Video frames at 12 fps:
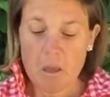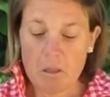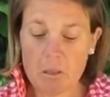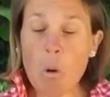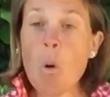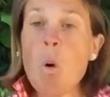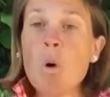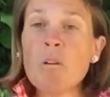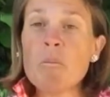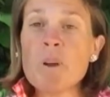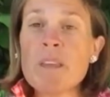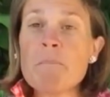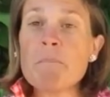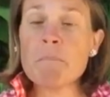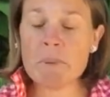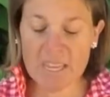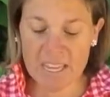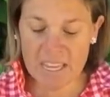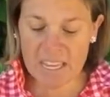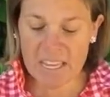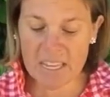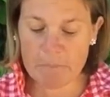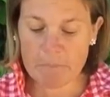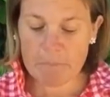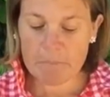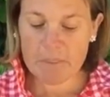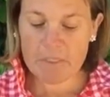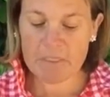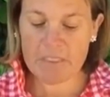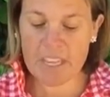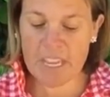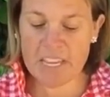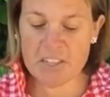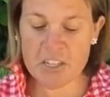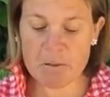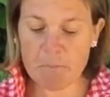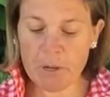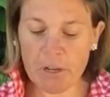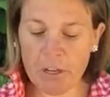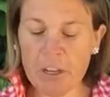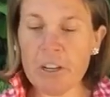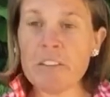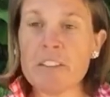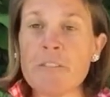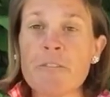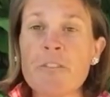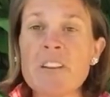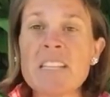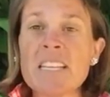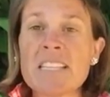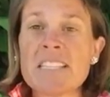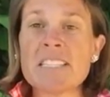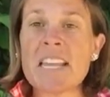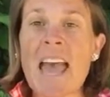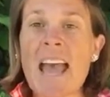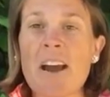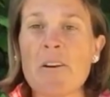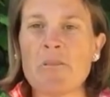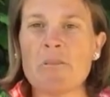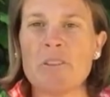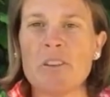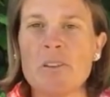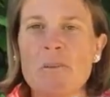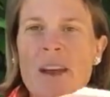The horn went beep. The engine purred, the friendliest sound you